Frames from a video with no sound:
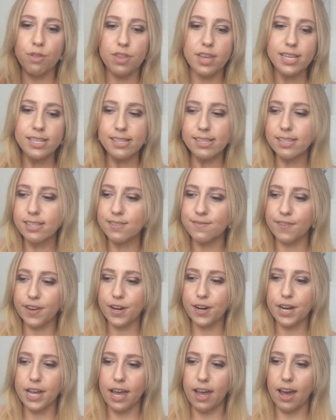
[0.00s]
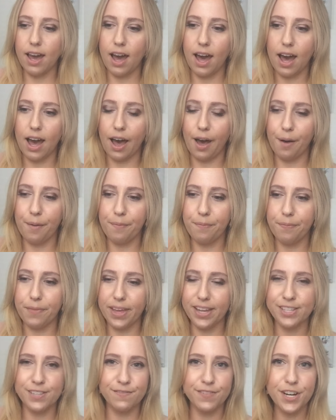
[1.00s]
this is very,
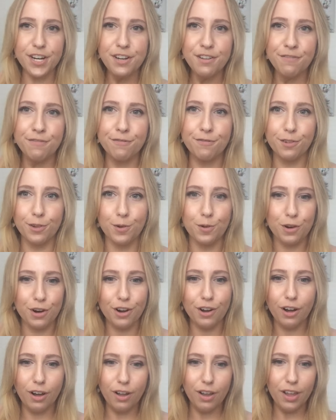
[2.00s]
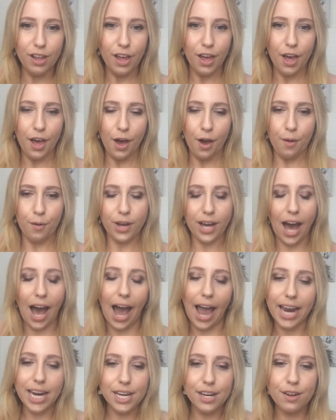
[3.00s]
it's very floral,
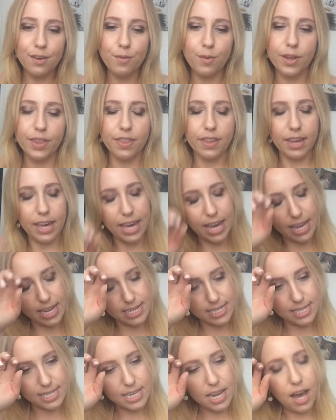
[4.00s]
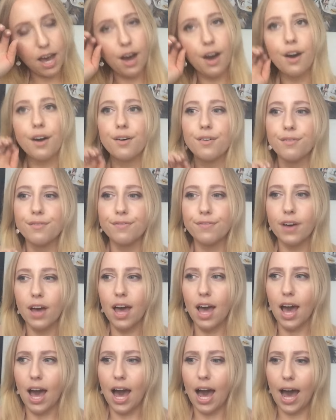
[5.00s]
kind of with a hint of
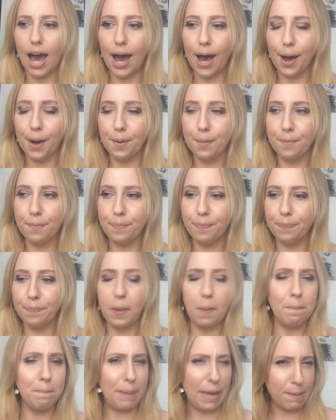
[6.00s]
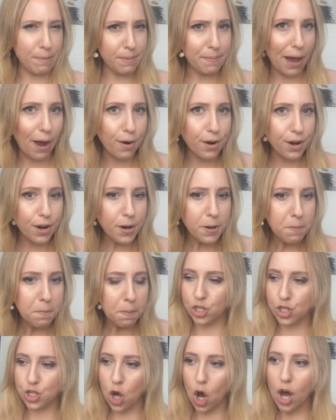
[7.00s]
baby powder.
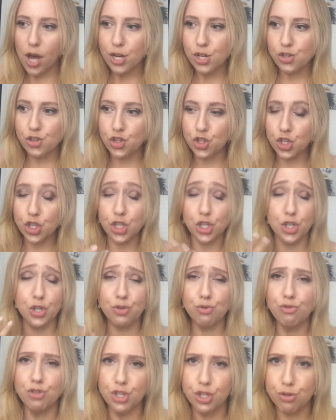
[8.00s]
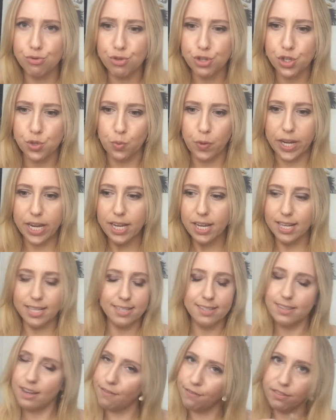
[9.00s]
It's not too sweet.
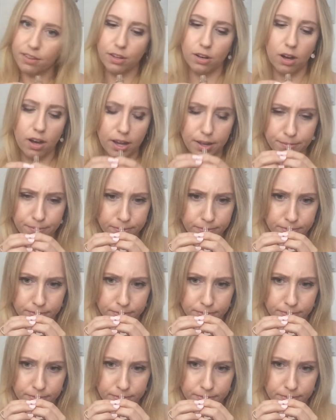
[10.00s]
It's definitely not